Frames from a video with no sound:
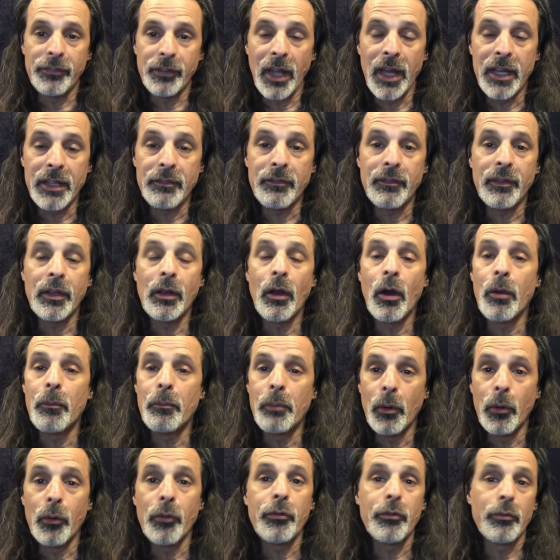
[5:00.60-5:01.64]
Flying V are
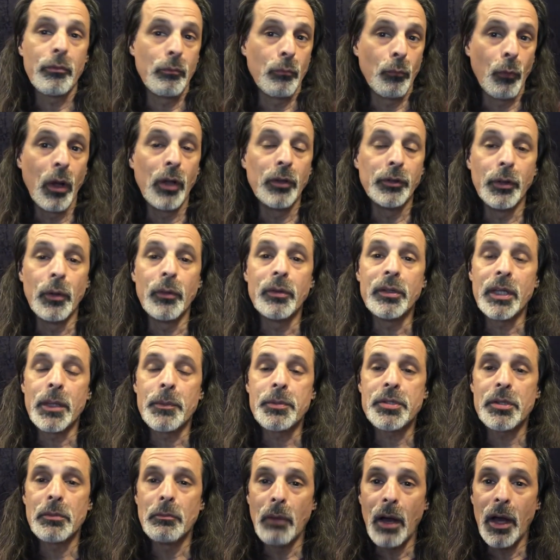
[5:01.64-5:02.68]
both well-known
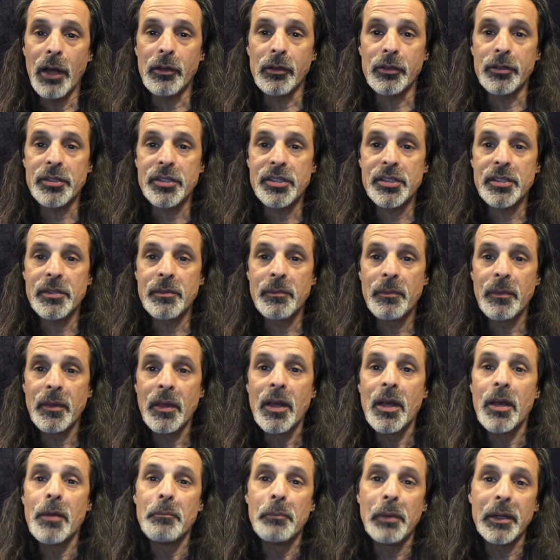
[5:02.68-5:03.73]
Gibson models.
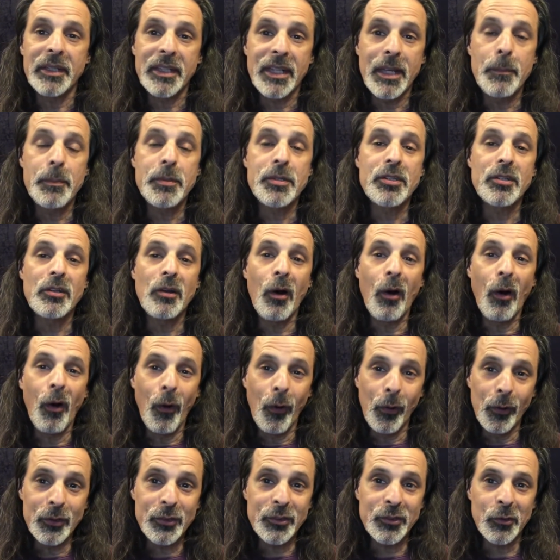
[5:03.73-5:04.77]
But Gibson
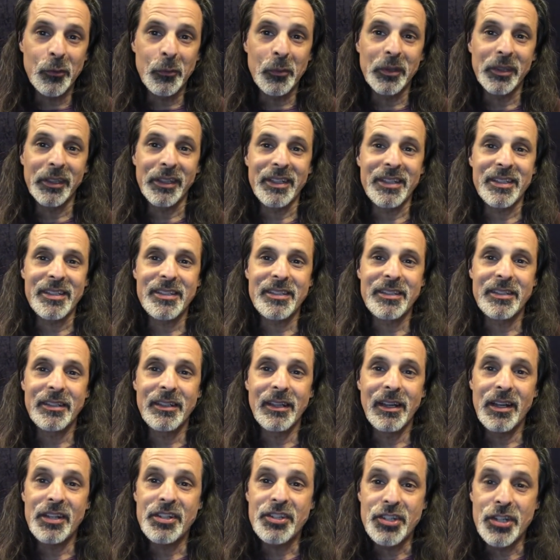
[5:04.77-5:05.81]
also released
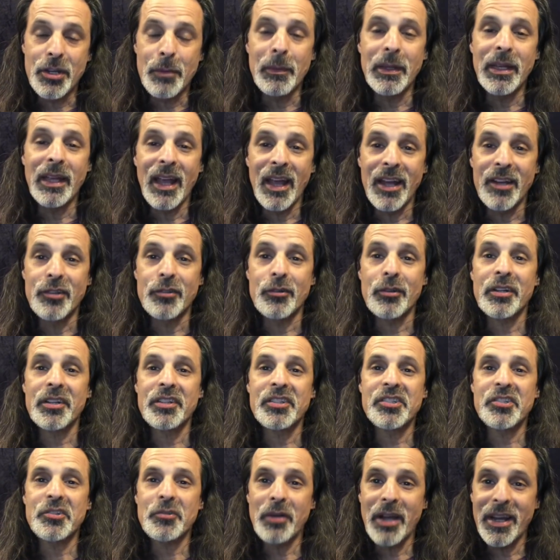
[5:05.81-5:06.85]
a Jimi
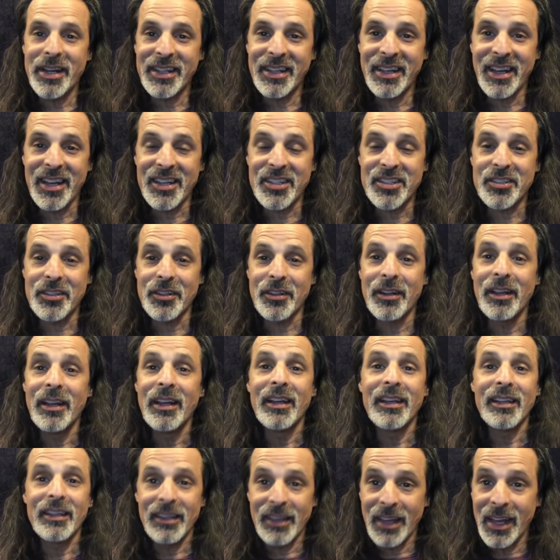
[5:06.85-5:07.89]
Hendrix Stratocaster.
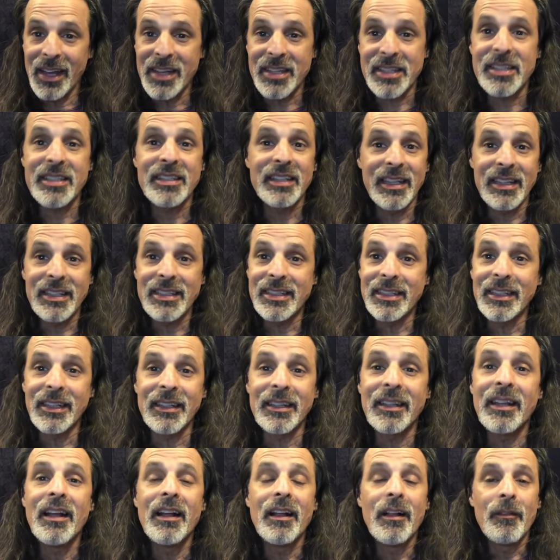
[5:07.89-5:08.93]
Yes, they
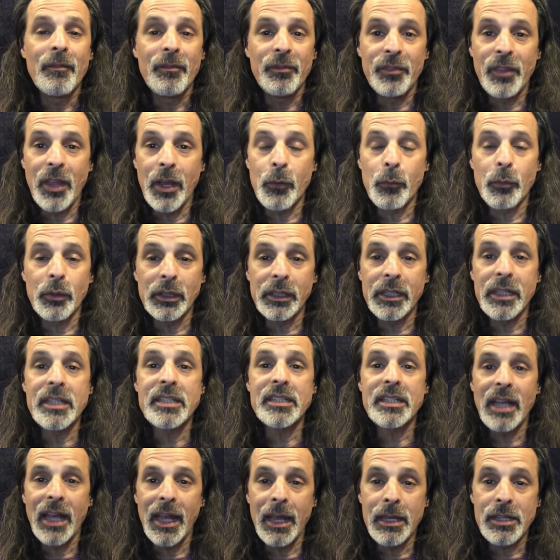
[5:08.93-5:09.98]
did. They
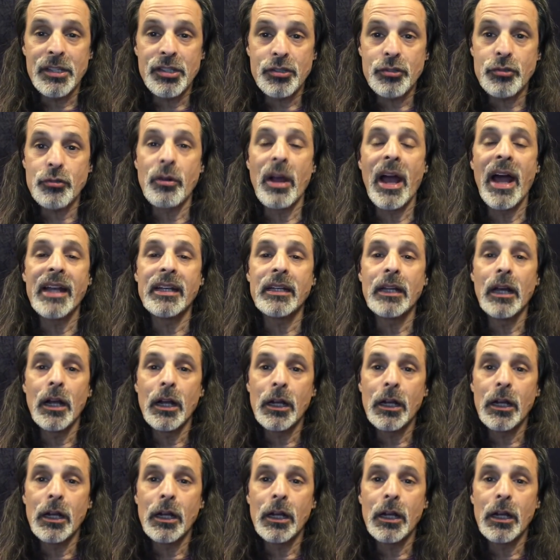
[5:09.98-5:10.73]
released a Strat